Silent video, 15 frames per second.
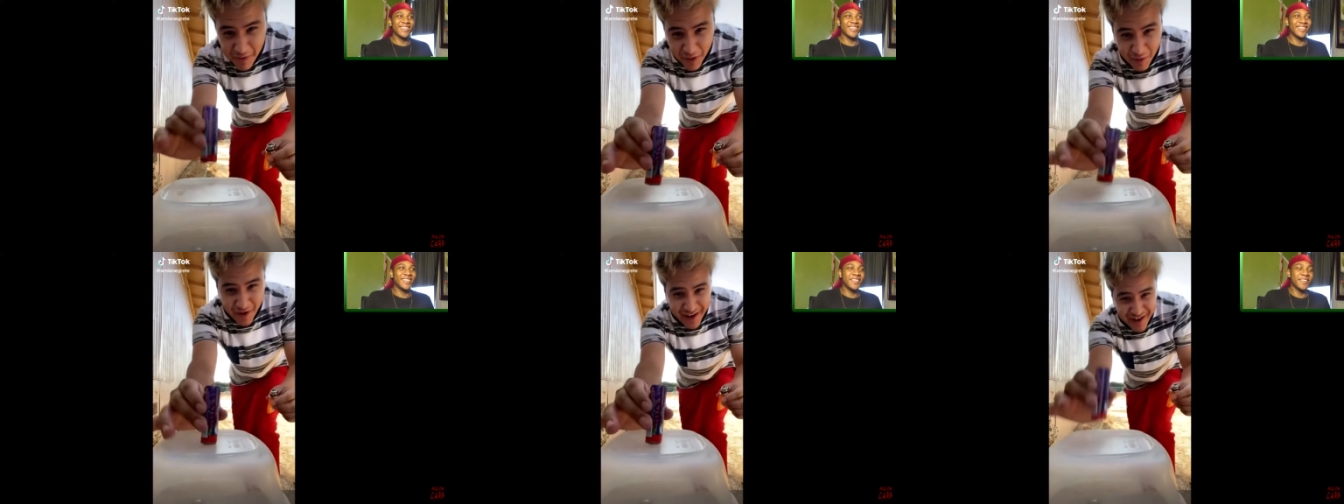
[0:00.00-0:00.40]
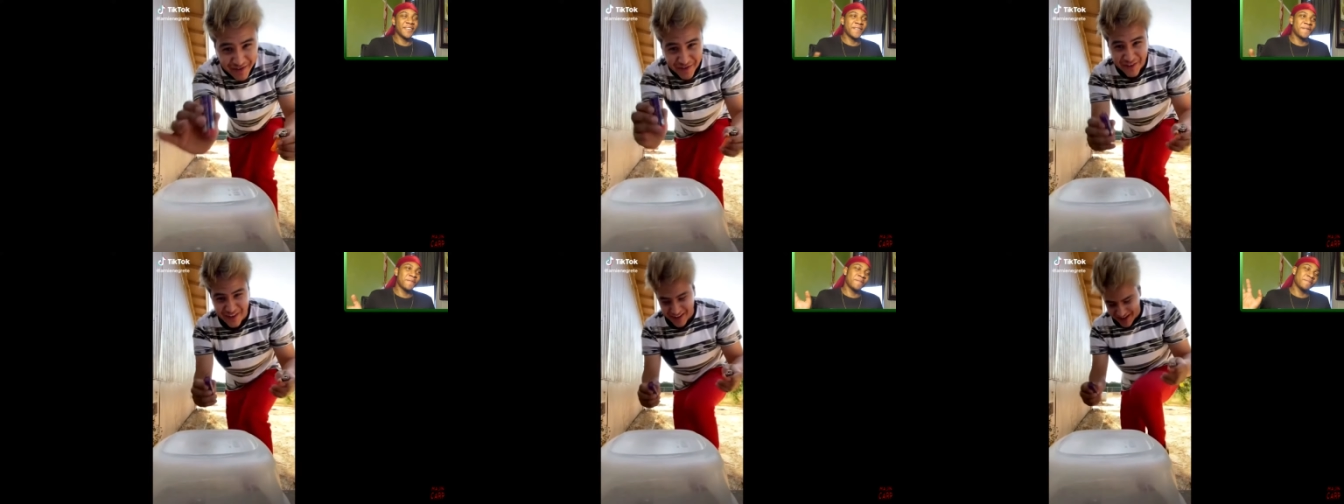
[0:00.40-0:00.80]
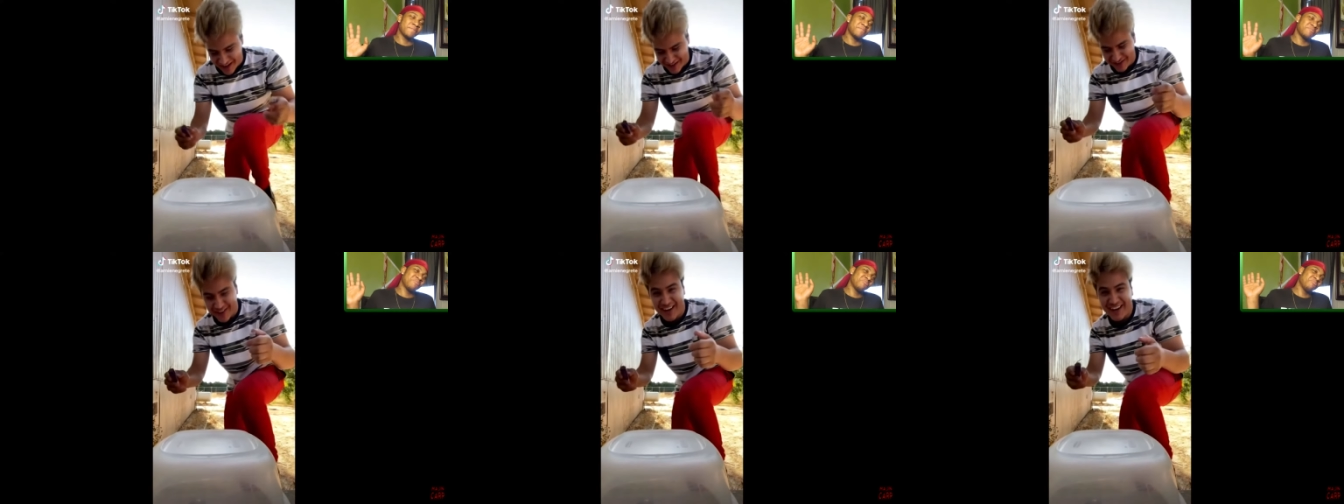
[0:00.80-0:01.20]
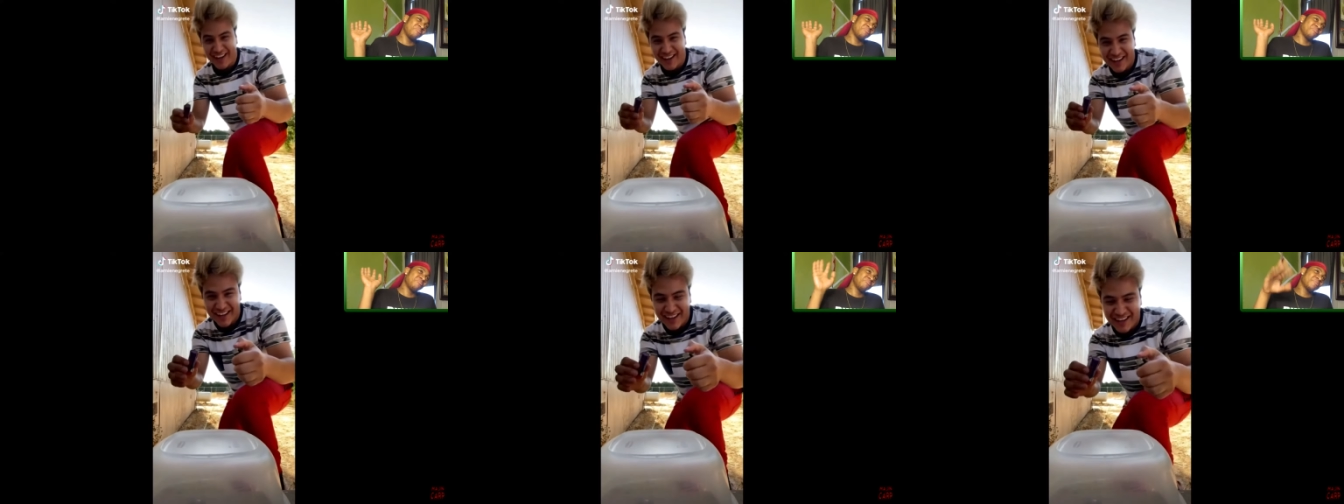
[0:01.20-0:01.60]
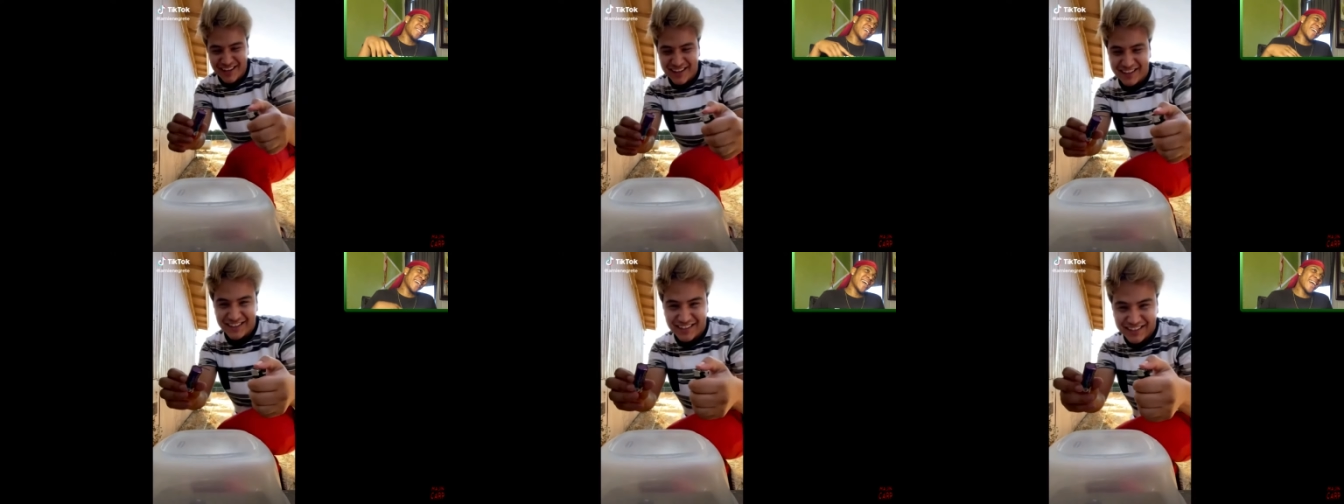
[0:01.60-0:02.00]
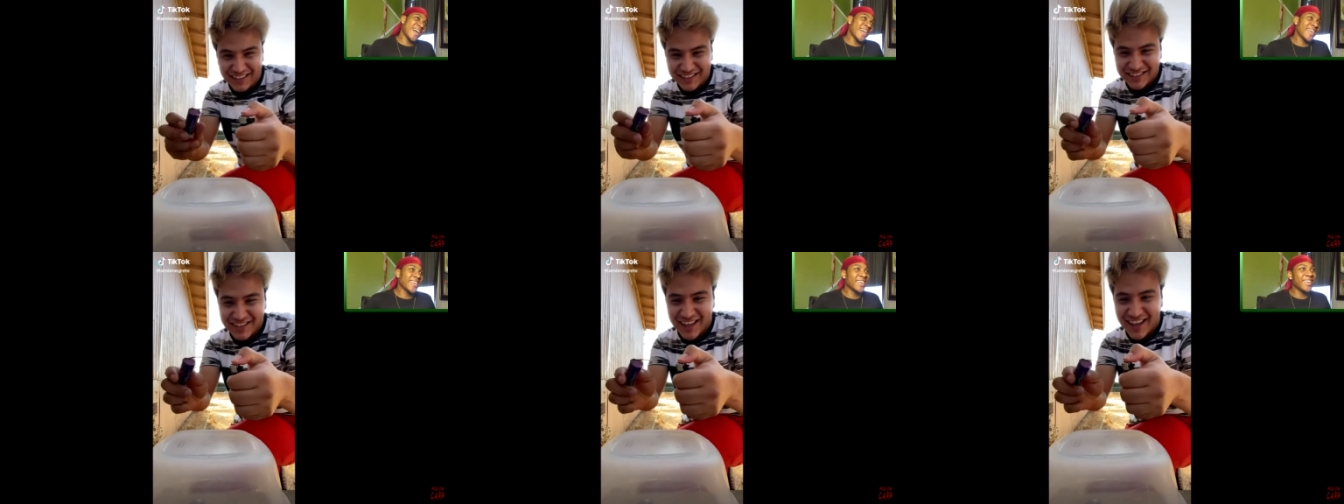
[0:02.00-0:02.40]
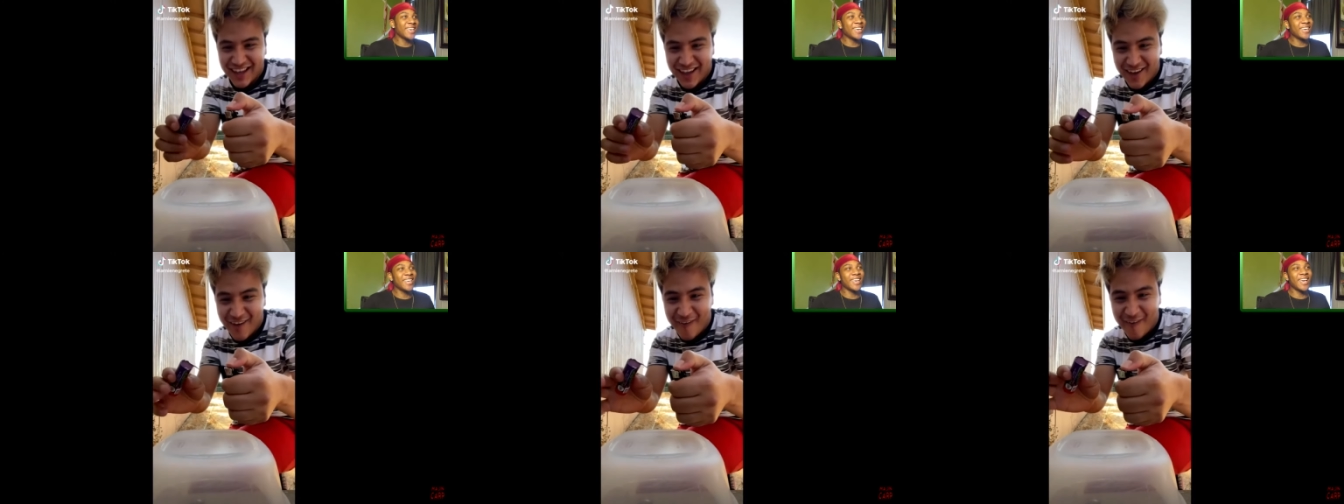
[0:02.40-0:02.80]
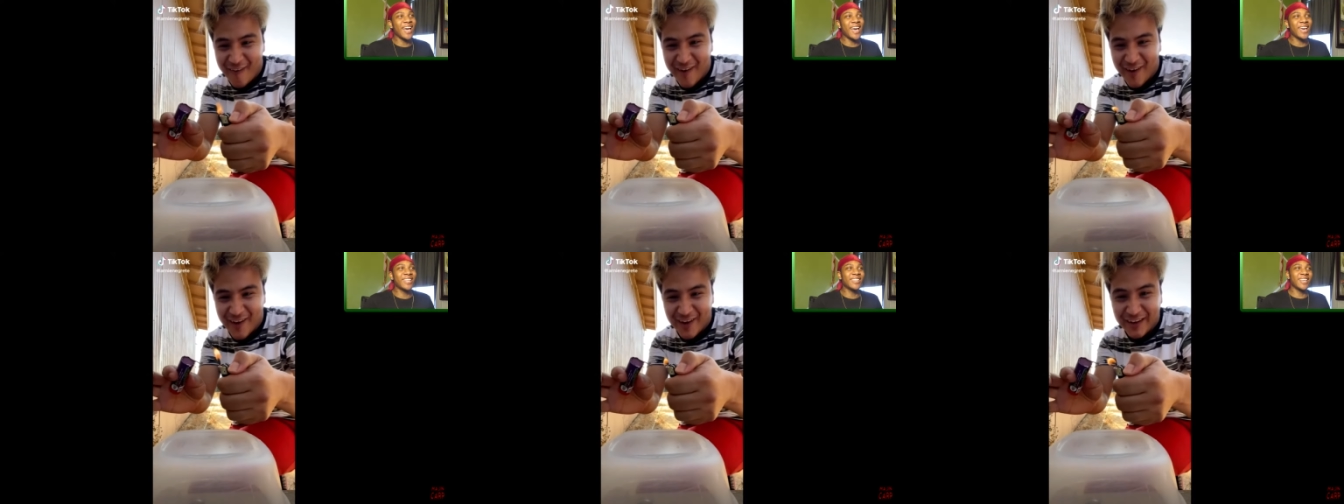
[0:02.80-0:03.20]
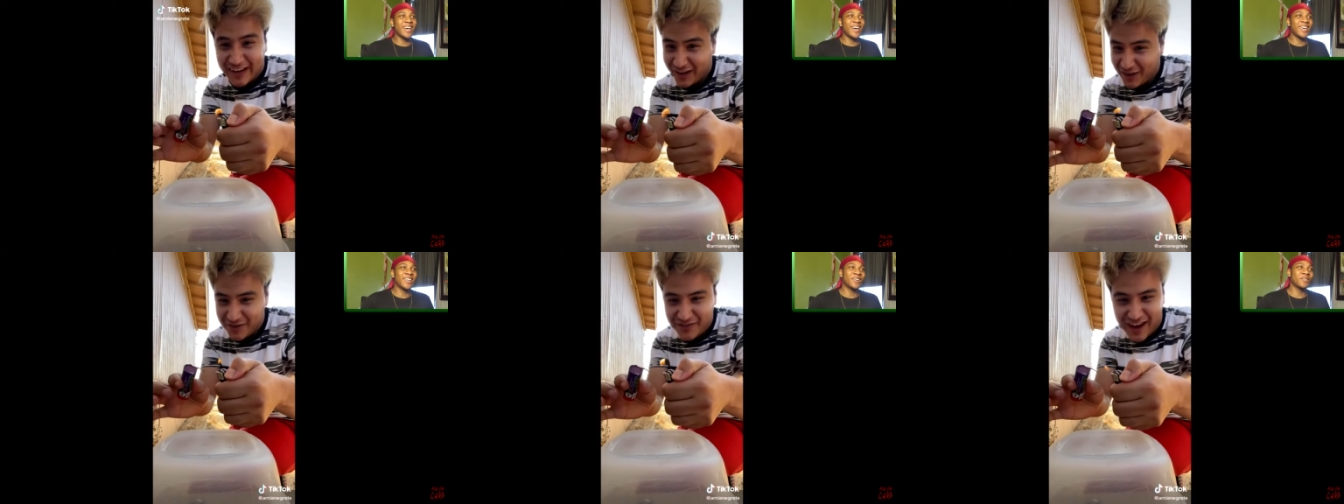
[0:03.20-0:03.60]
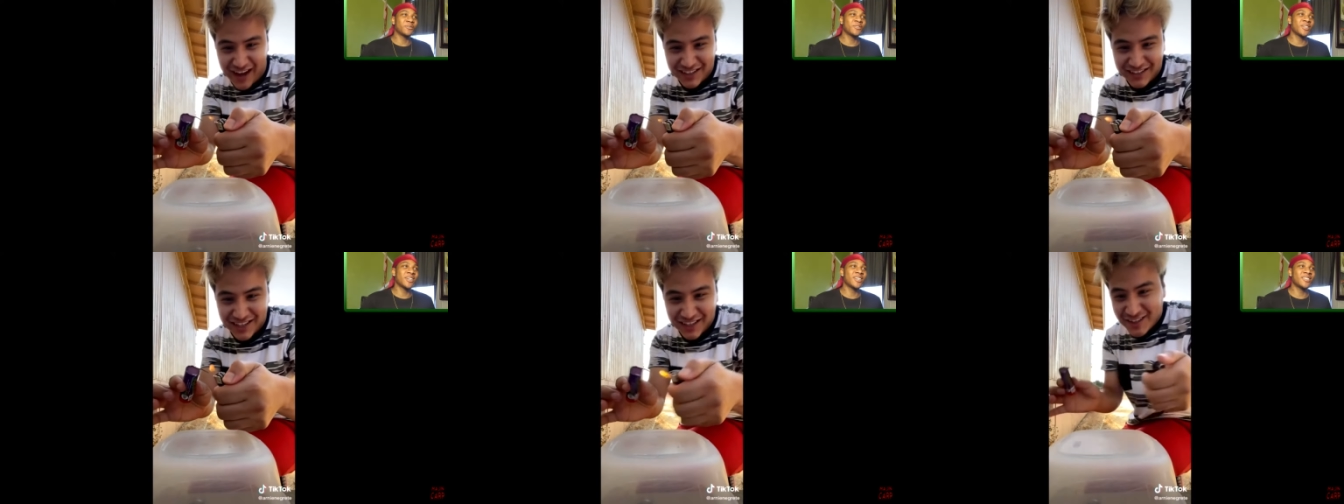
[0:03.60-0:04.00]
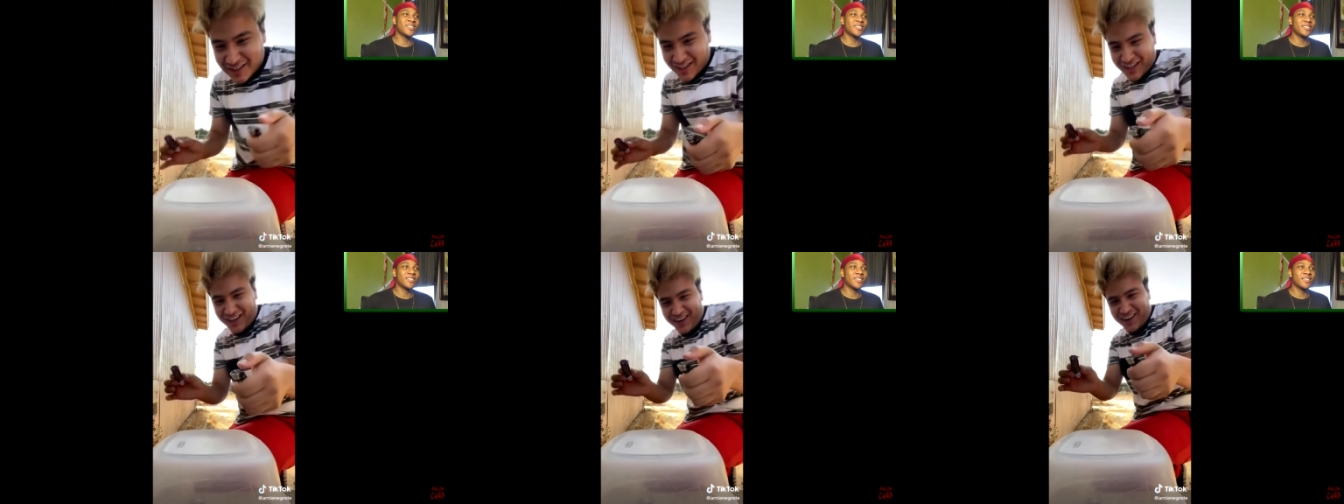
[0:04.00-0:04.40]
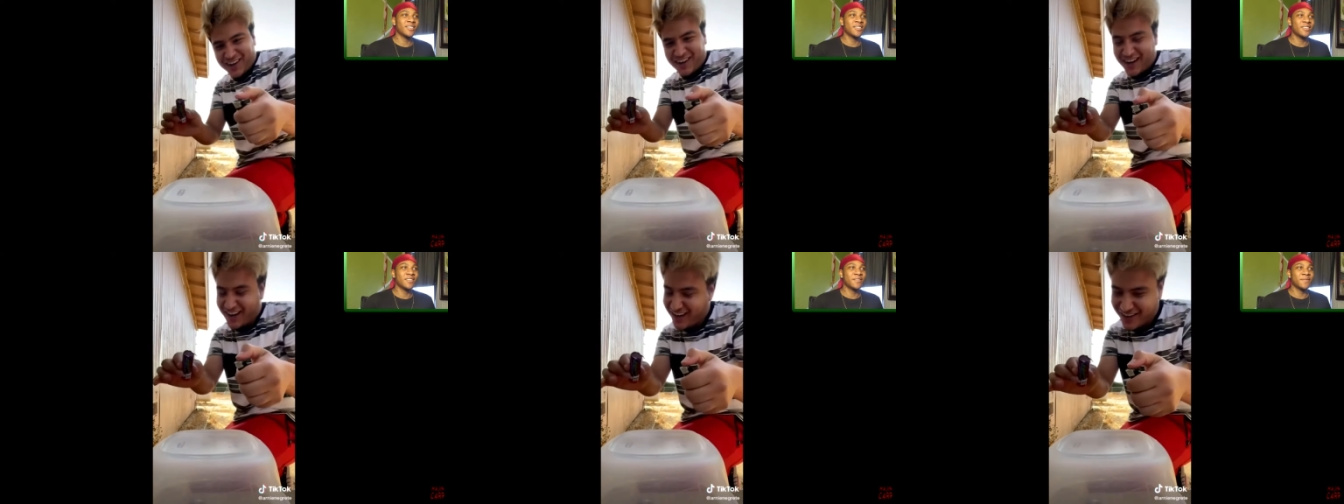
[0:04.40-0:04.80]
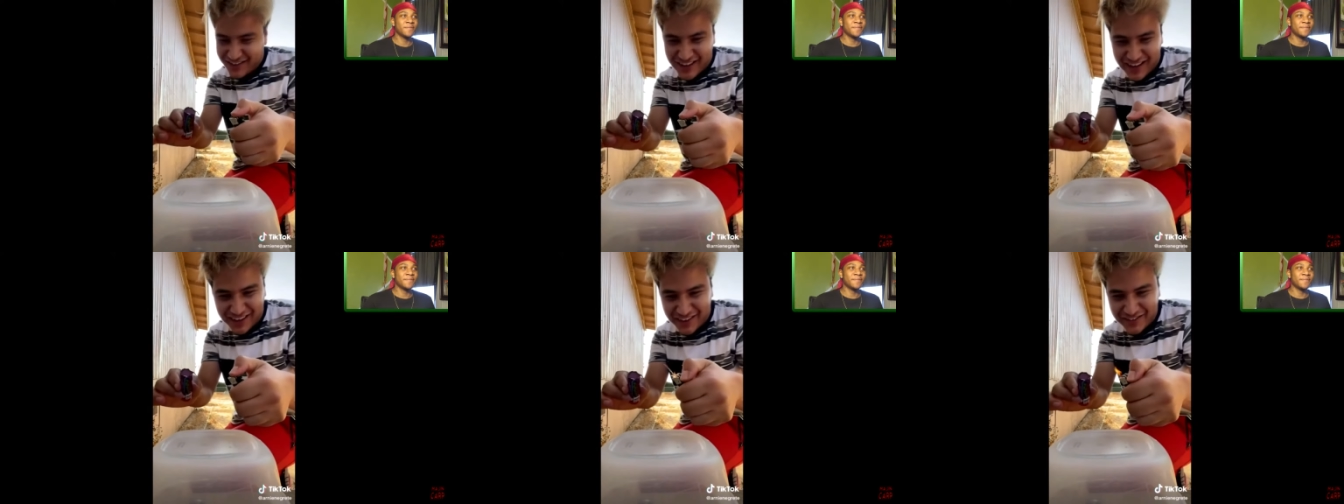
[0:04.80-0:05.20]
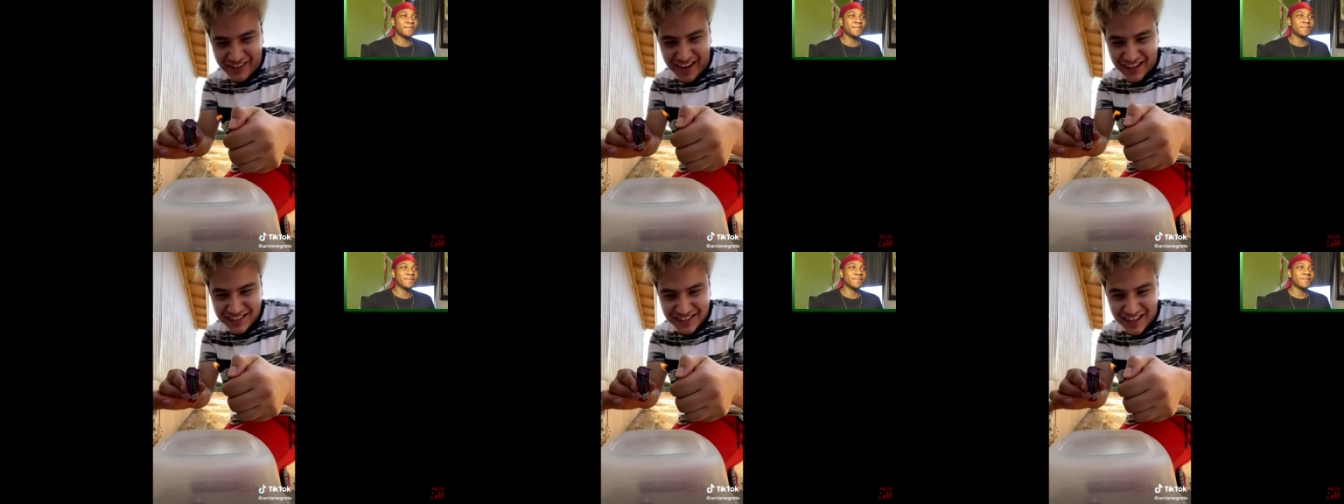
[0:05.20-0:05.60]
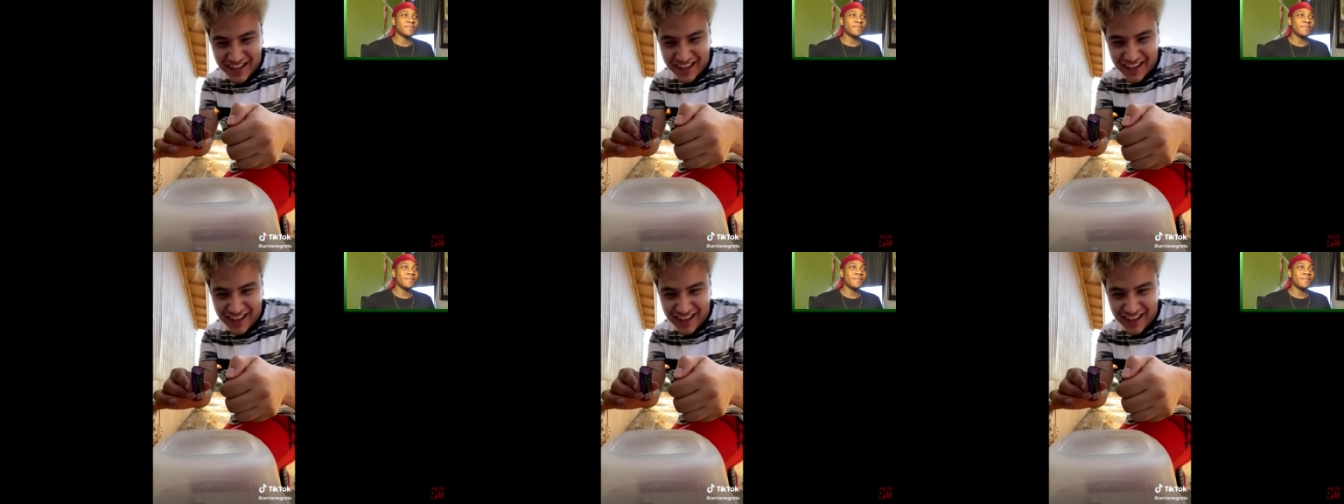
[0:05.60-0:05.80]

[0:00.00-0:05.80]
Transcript: put it right here for you guys. Ready? Look at this. Yeah, I ain't, I ain't gonna fast. judge you. Oh, I'm gonna go fast.